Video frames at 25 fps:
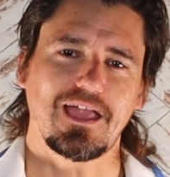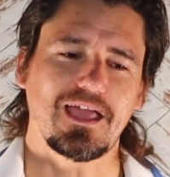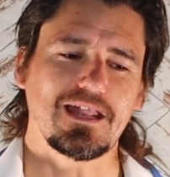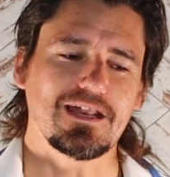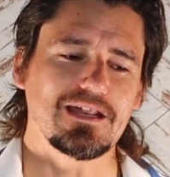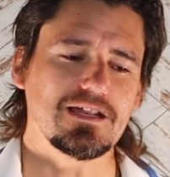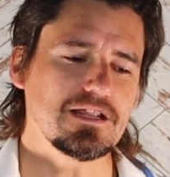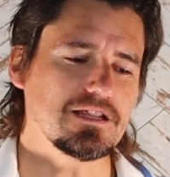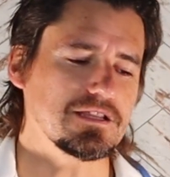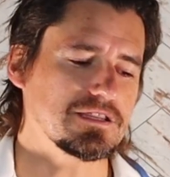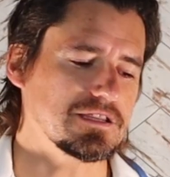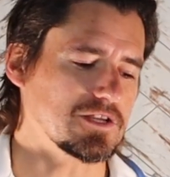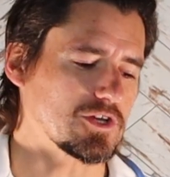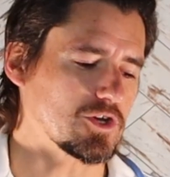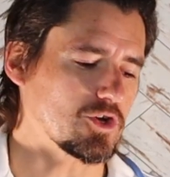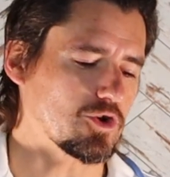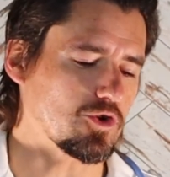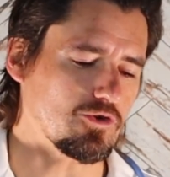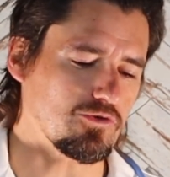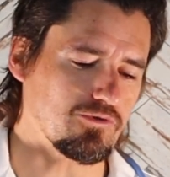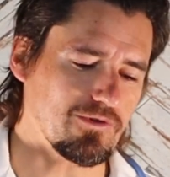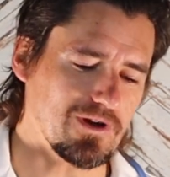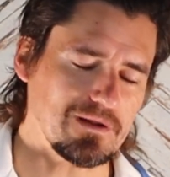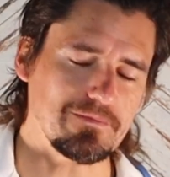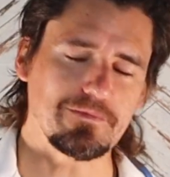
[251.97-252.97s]
And it is an
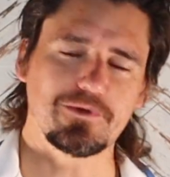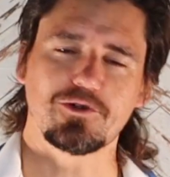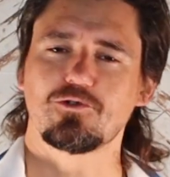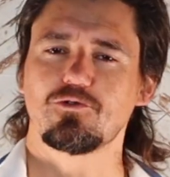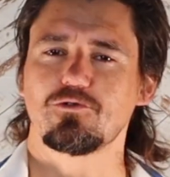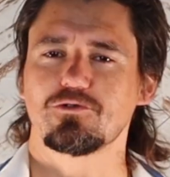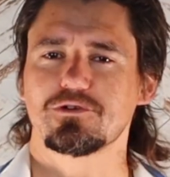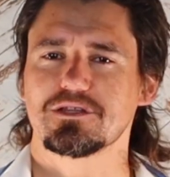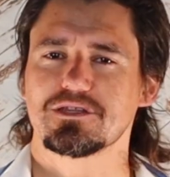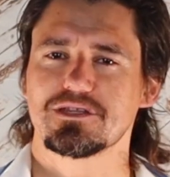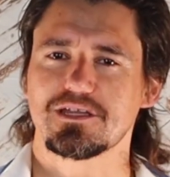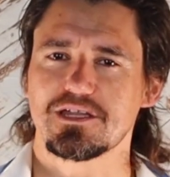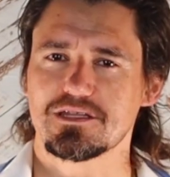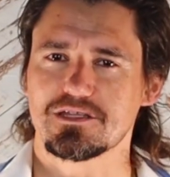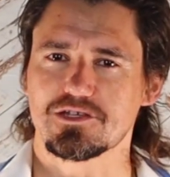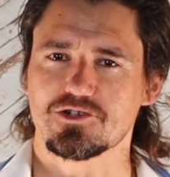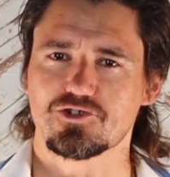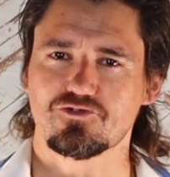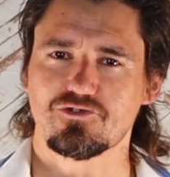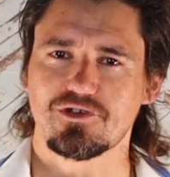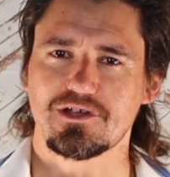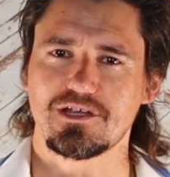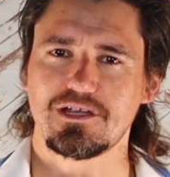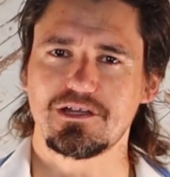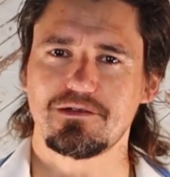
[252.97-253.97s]
incredibly cool disease to
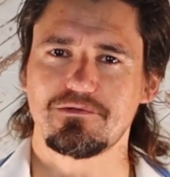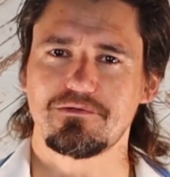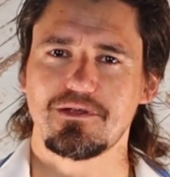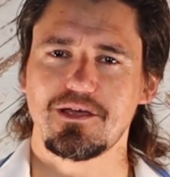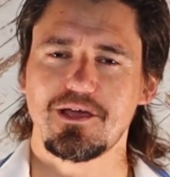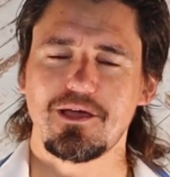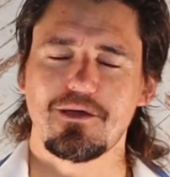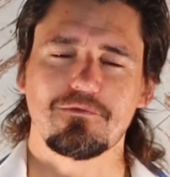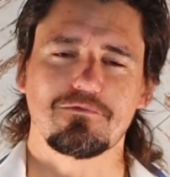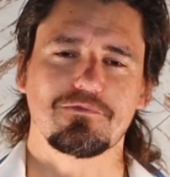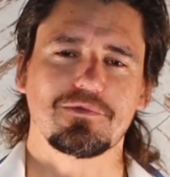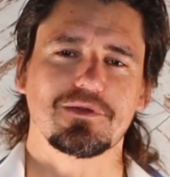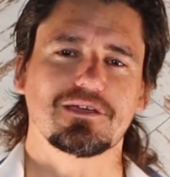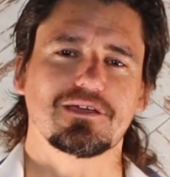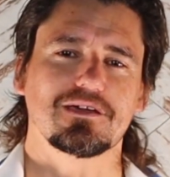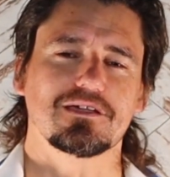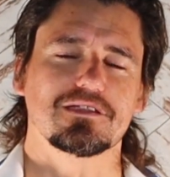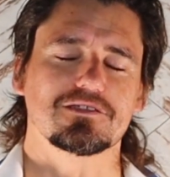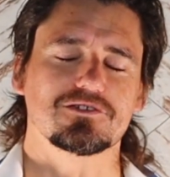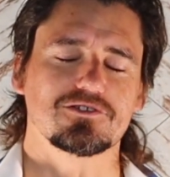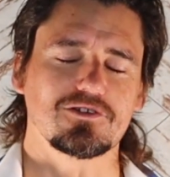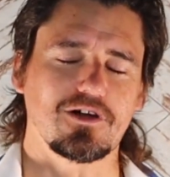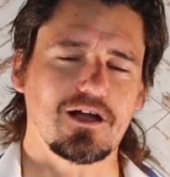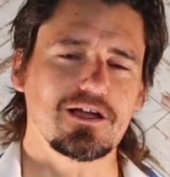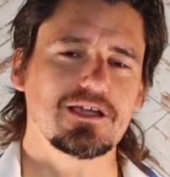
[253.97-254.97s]
treat
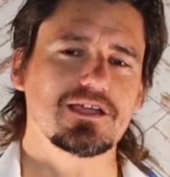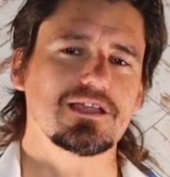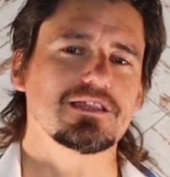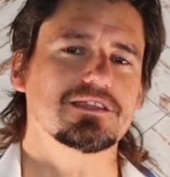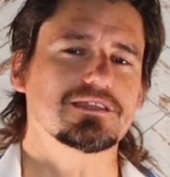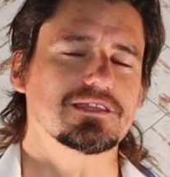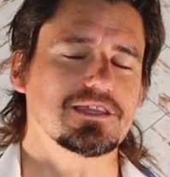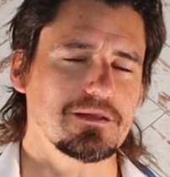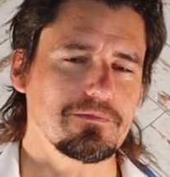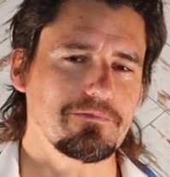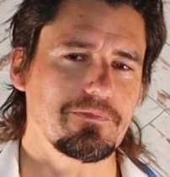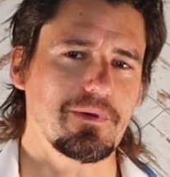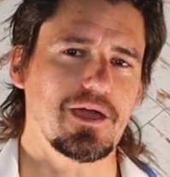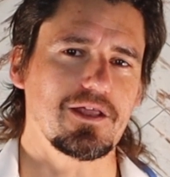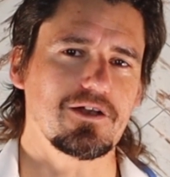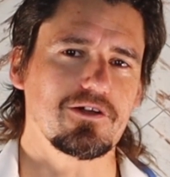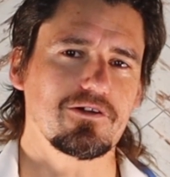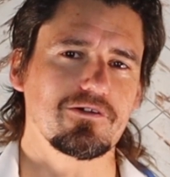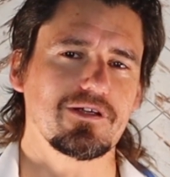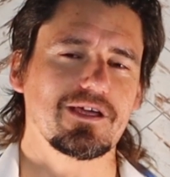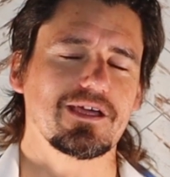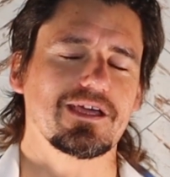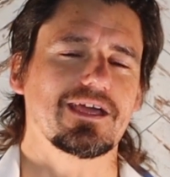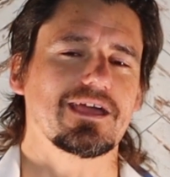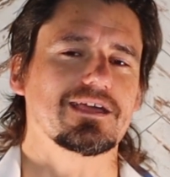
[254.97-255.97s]
because doggies get
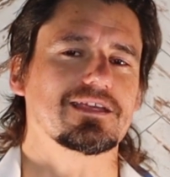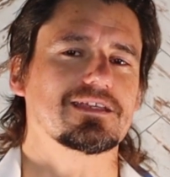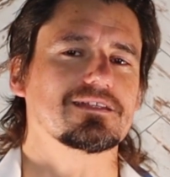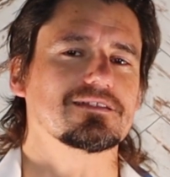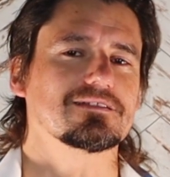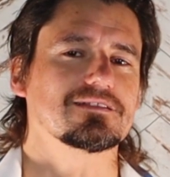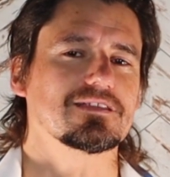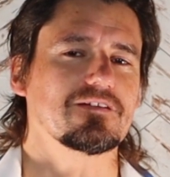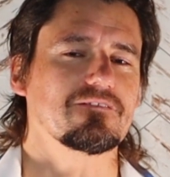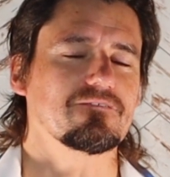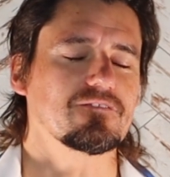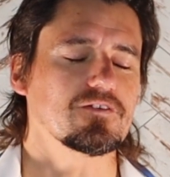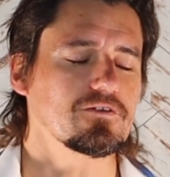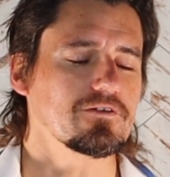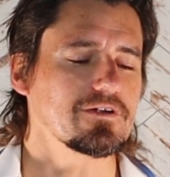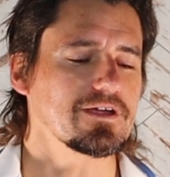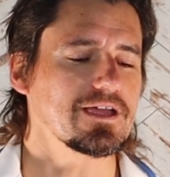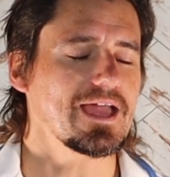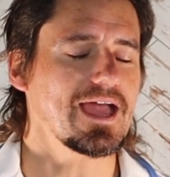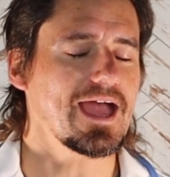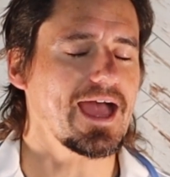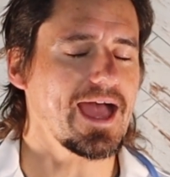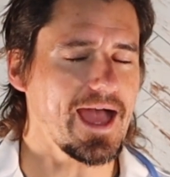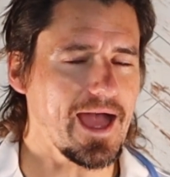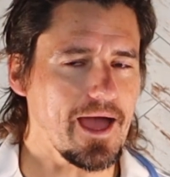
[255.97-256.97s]
better and can live
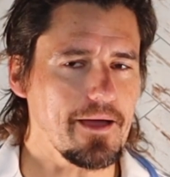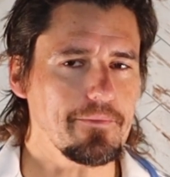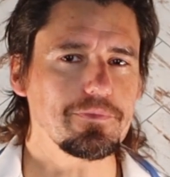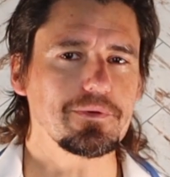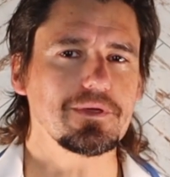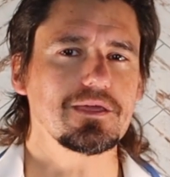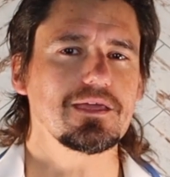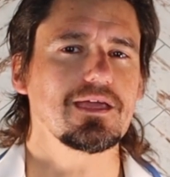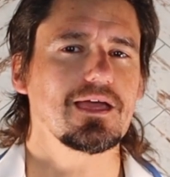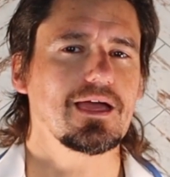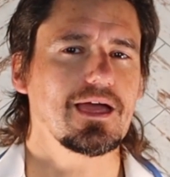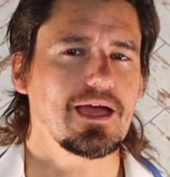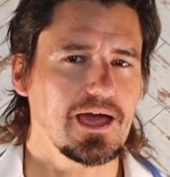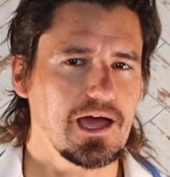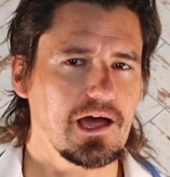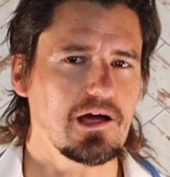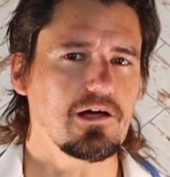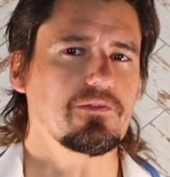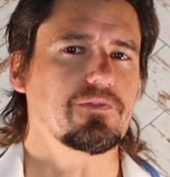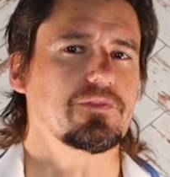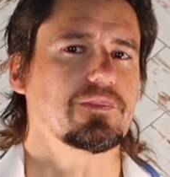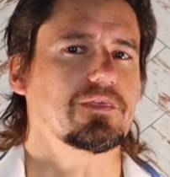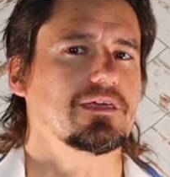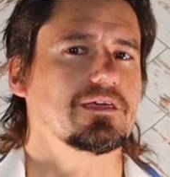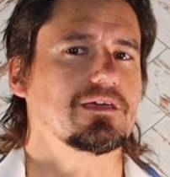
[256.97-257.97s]
very happy,
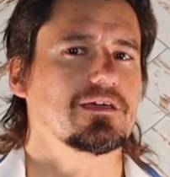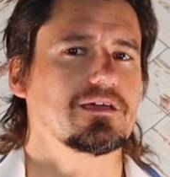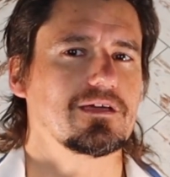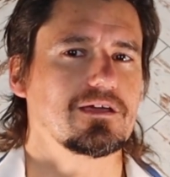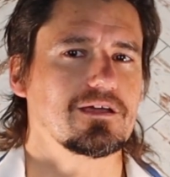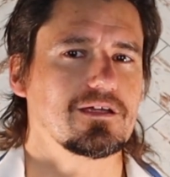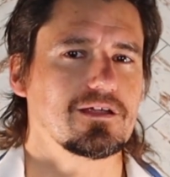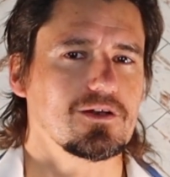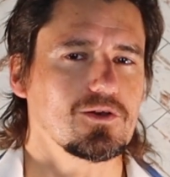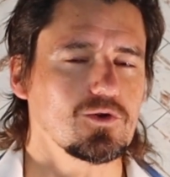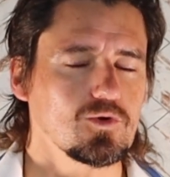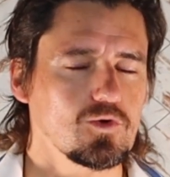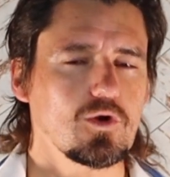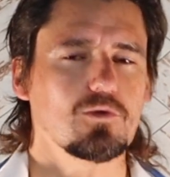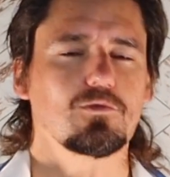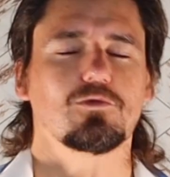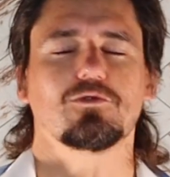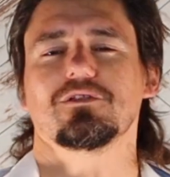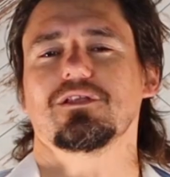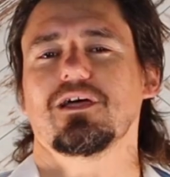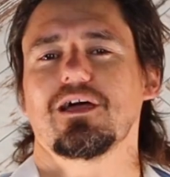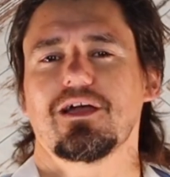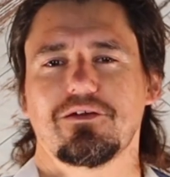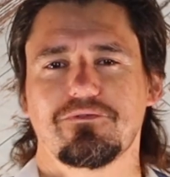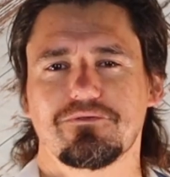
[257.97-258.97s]
healthy,
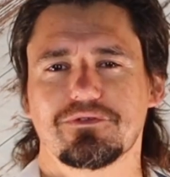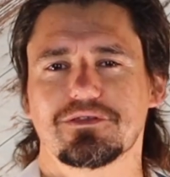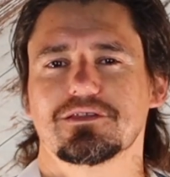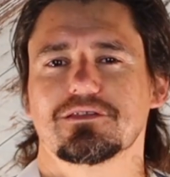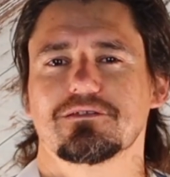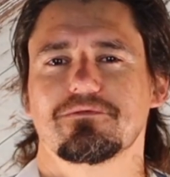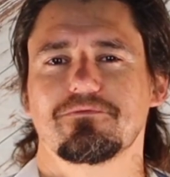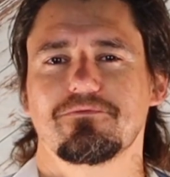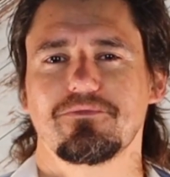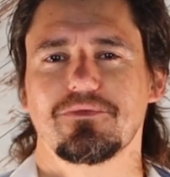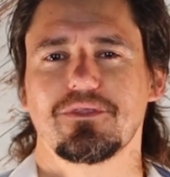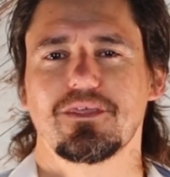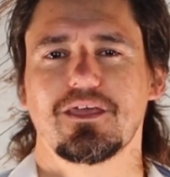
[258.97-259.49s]
normal lives.